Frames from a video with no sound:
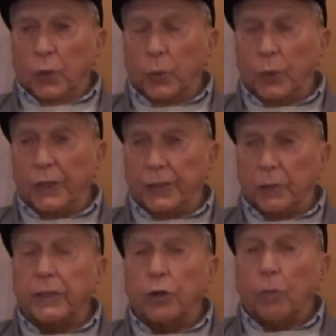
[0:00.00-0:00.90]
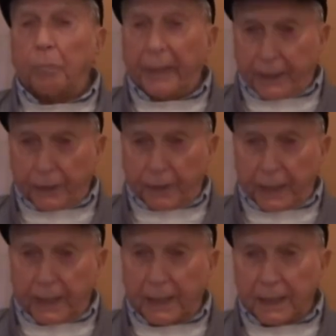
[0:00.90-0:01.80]
we used what's called ping
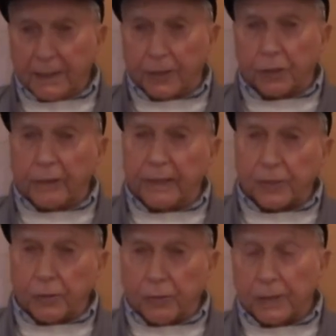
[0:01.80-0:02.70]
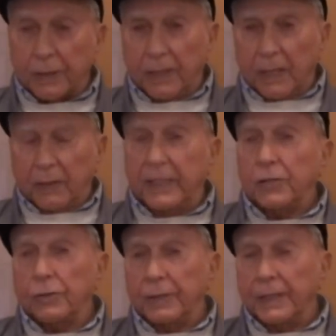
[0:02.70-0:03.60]
duty, destroyer escorts. We'd
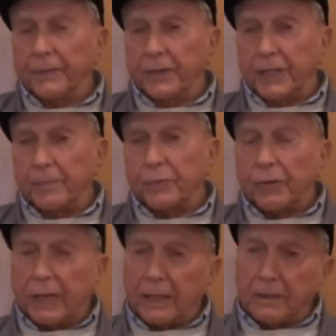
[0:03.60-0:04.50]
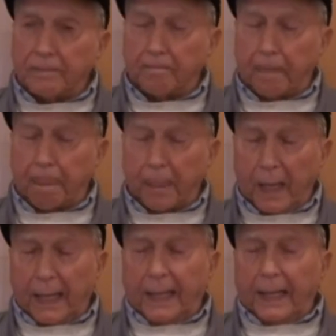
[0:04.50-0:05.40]
escort different ships around.
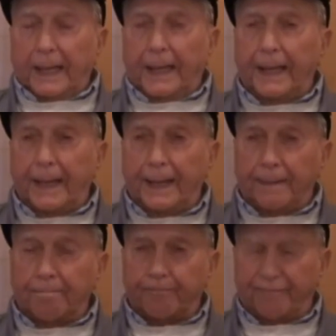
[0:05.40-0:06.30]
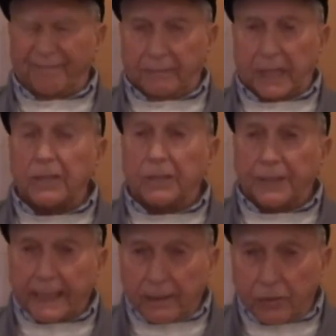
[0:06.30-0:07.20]
And I was in
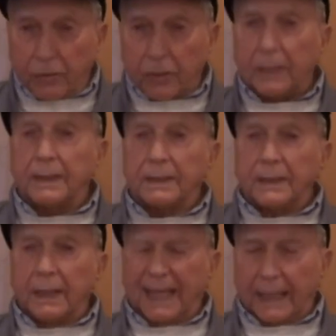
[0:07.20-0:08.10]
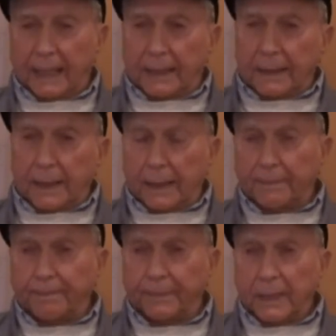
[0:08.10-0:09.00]
Signal Corps. And
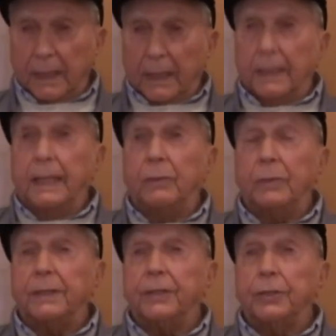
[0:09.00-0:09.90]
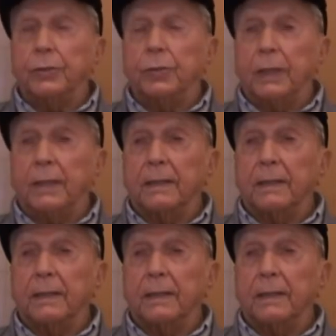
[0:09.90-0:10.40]
I went to,